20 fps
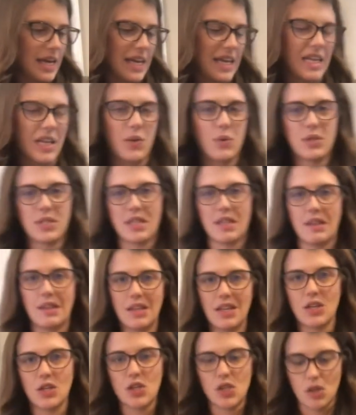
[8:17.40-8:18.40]
it was a
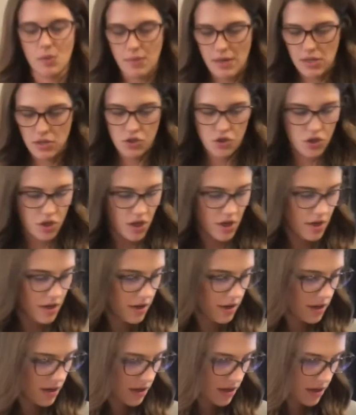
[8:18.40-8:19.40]
little too much.
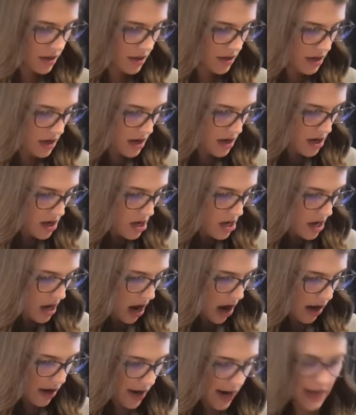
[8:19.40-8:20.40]
All
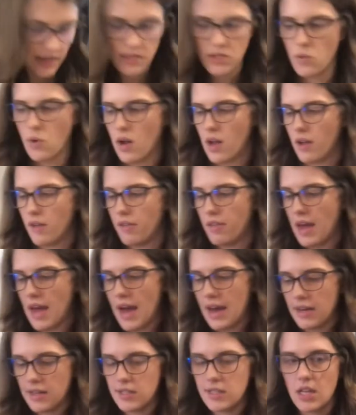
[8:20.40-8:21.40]
right, so while that
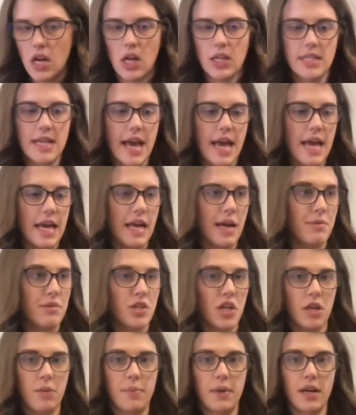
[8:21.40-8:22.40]
is sauteing, I'm just
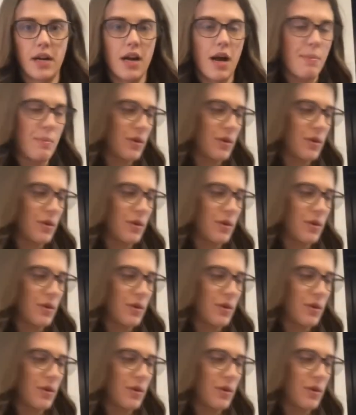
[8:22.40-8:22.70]
going to put a couple